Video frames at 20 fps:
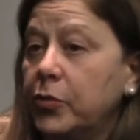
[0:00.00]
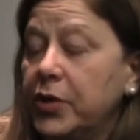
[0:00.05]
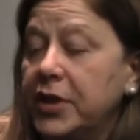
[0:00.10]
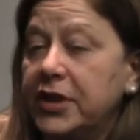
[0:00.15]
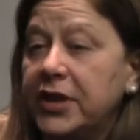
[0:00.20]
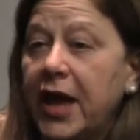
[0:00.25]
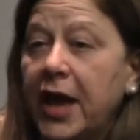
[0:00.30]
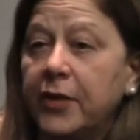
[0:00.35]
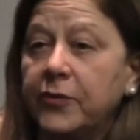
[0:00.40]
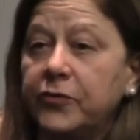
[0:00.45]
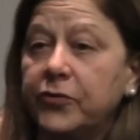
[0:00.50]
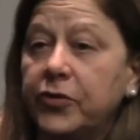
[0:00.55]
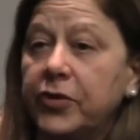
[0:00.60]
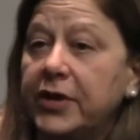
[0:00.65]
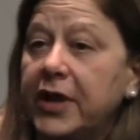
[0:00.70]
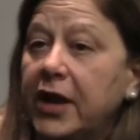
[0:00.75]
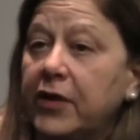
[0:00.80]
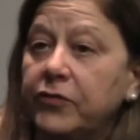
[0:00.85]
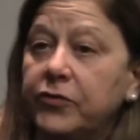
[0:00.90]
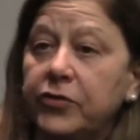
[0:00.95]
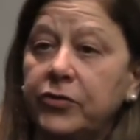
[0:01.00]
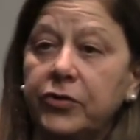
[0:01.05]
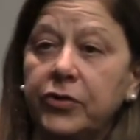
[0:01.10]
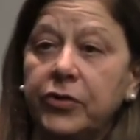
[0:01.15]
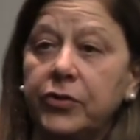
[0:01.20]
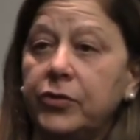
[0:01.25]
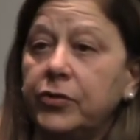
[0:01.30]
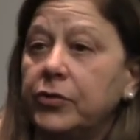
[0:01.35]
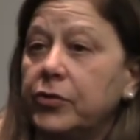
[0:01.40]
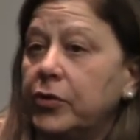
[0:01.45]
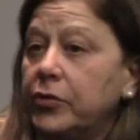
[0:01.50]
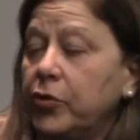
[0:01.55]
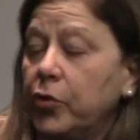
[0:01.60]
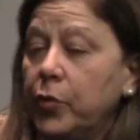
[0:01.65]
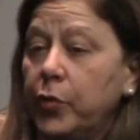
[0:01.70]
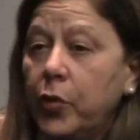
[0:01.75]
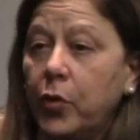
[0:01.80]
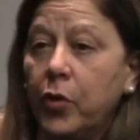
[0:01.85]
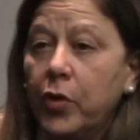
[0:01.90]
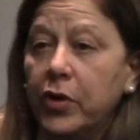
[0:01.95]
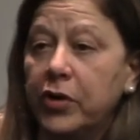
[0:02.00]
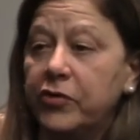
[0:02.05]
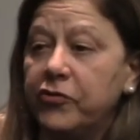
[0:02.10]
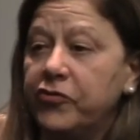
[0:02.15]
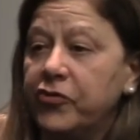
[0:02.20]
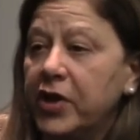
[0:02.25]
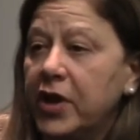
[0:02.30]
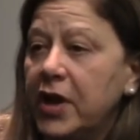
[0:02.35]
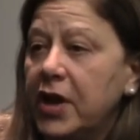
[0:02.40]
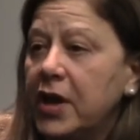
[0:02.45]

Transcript: We sat for an afternoon on her porch,